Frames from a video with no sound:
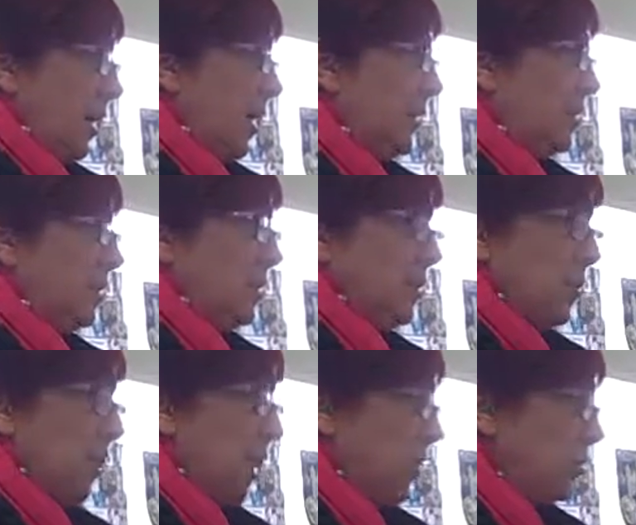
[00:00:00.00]

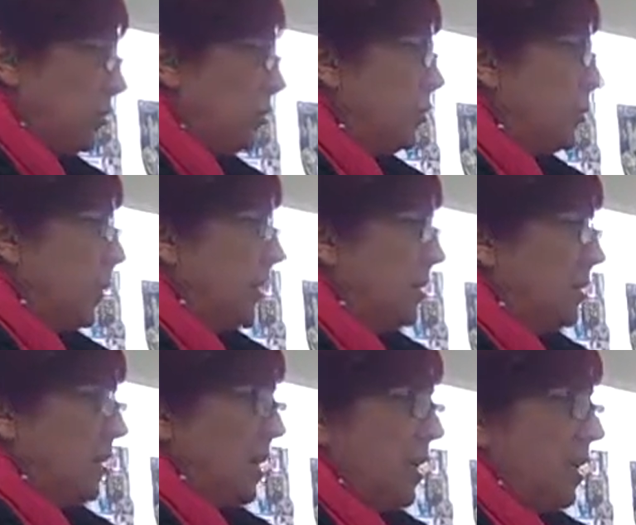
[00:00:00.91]
to
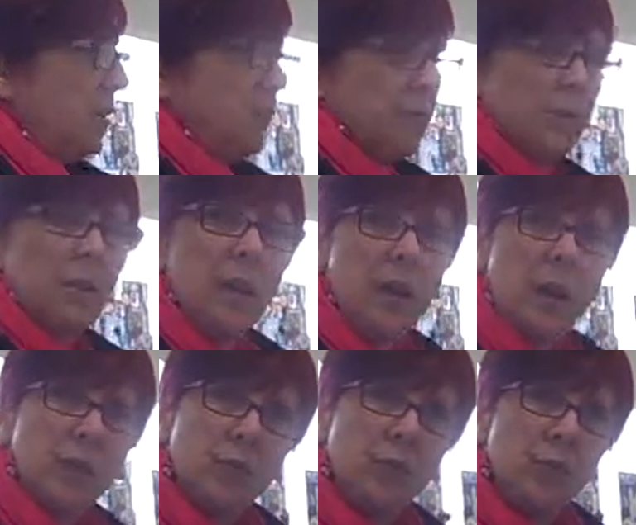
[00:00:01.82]
120,
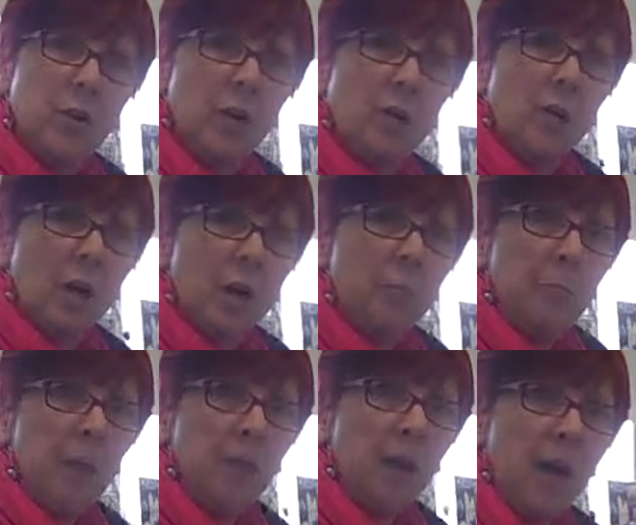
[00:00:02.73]
yeah, for a
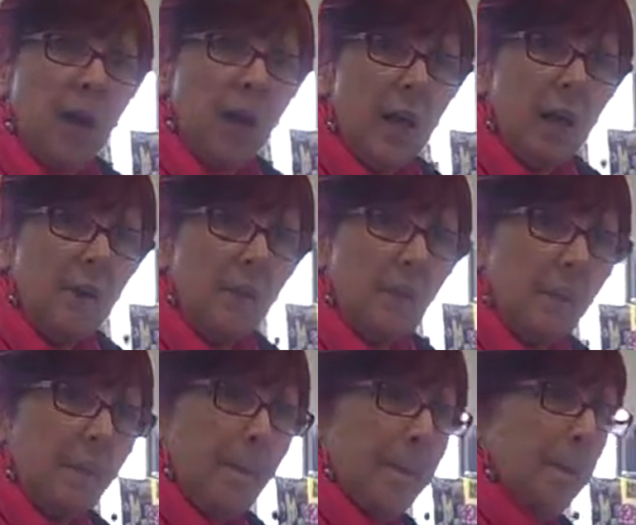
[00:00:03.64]
bouquet,
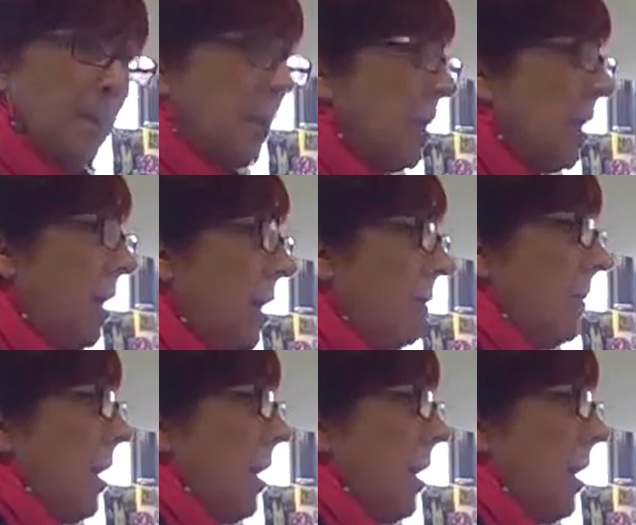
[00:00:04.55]
yeah,